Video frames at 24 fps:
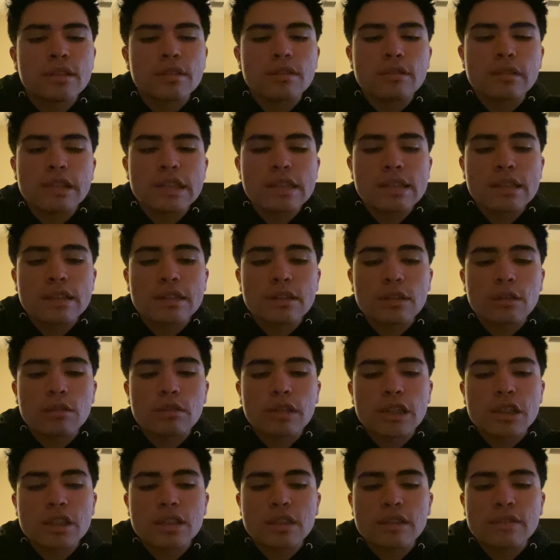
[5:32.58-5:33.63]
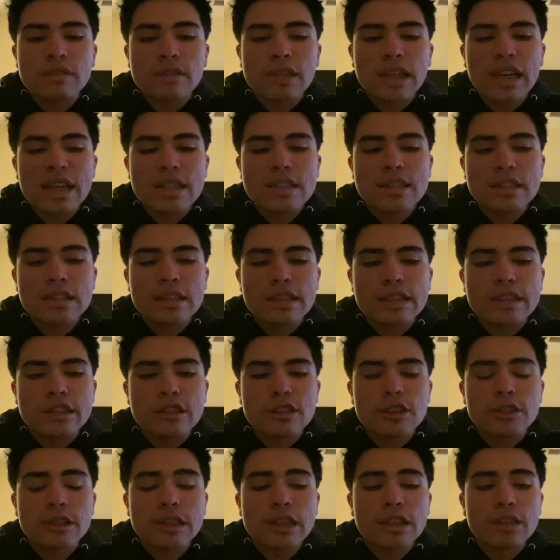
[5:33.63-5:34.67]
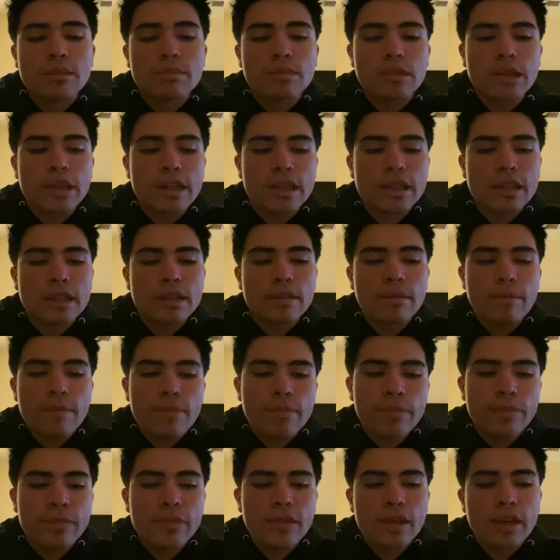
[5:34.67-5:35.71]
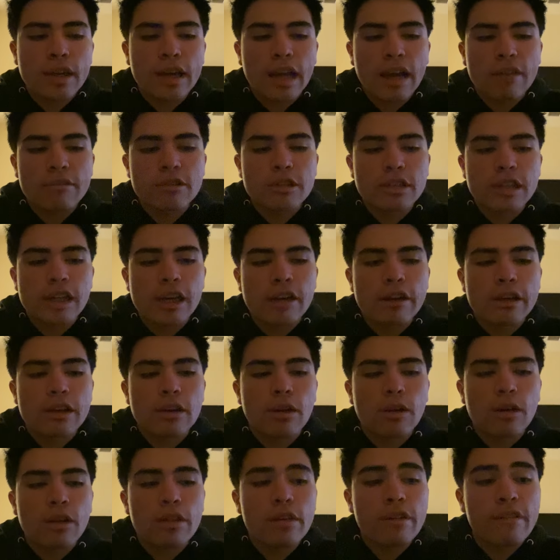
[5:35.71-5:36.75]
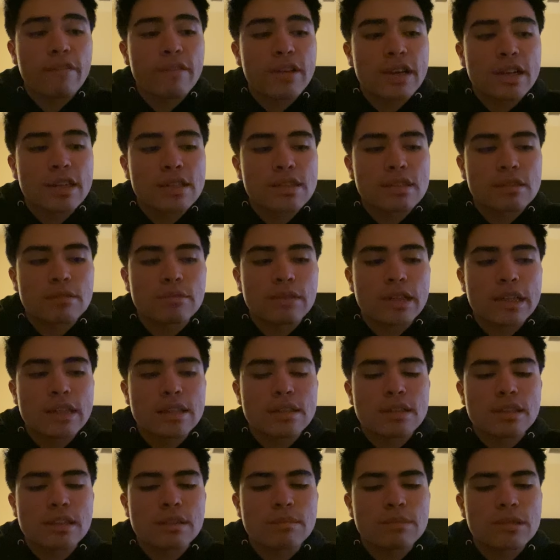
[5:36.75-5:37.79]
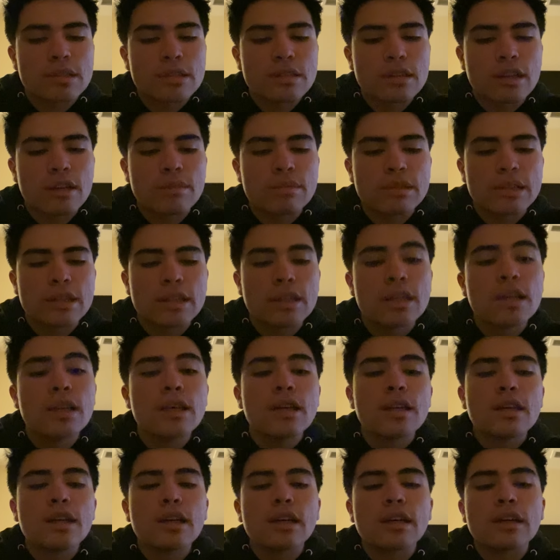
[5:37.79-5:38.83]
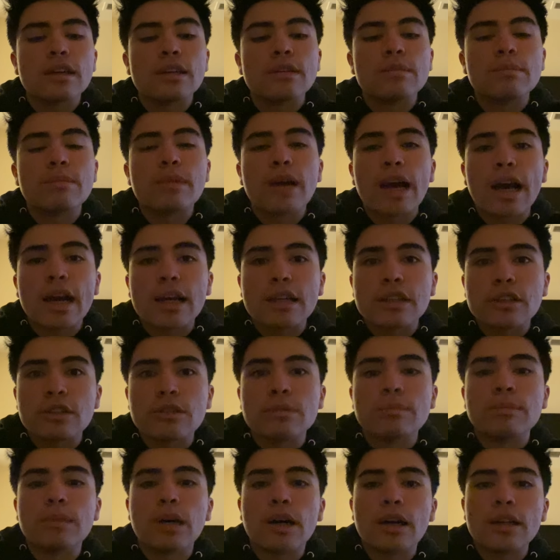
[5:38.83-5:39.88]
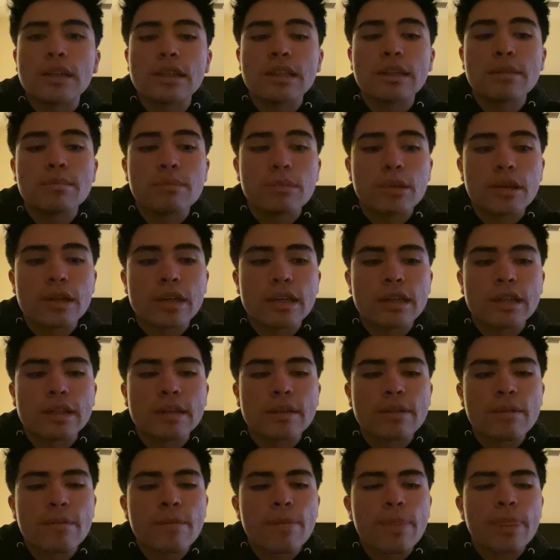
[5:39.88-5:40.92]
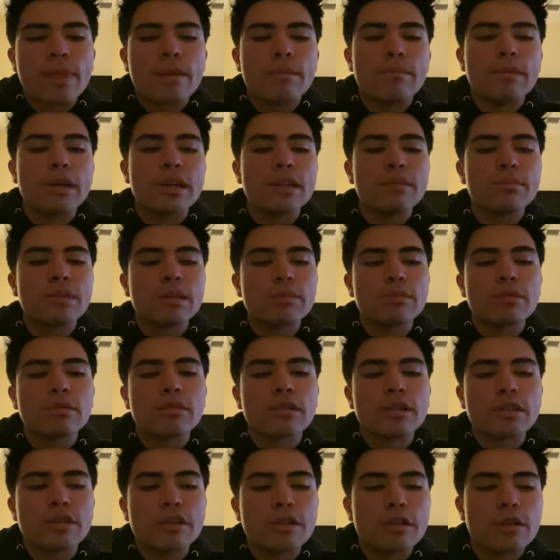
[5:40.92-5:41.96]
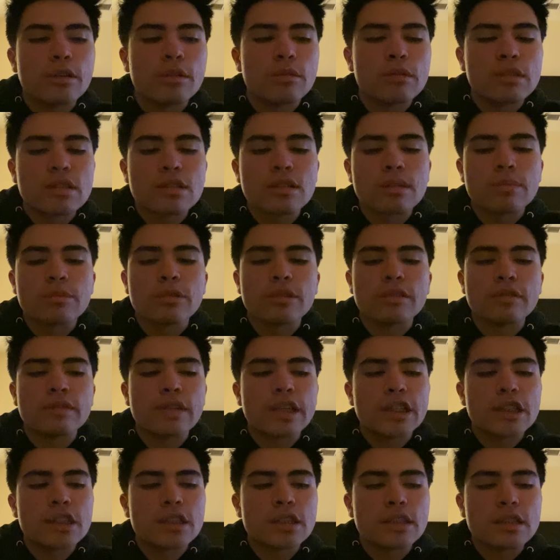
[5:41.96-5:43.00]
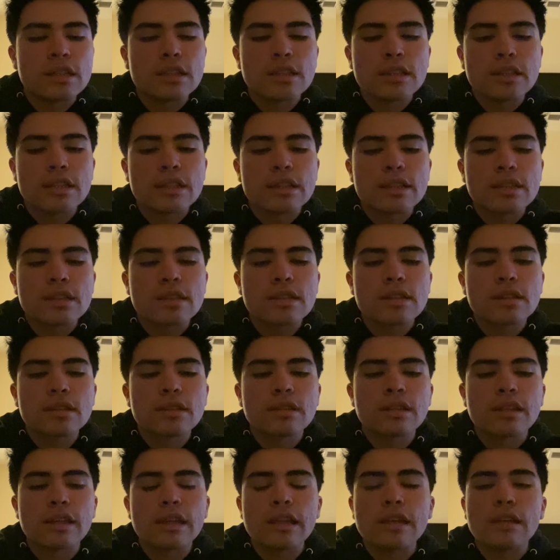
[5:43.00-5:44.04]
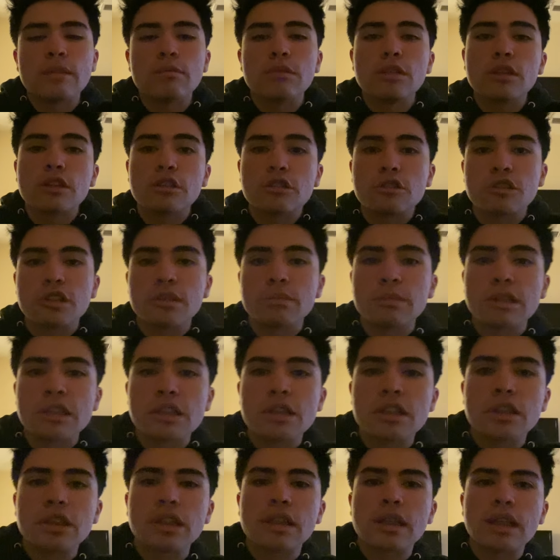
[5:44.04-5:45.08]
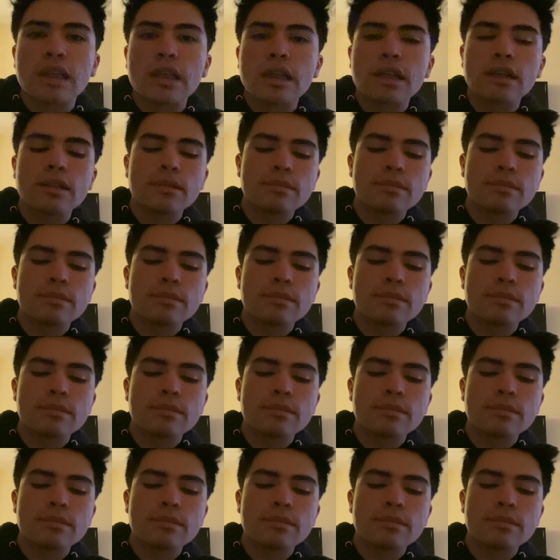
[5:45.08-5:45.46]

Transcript: raising the question of lasting injury in the brain. After hearing all the effects and ways sleep insomnia could impact our body and brain, many people want to know what's the prevention to this and what the treatments look like.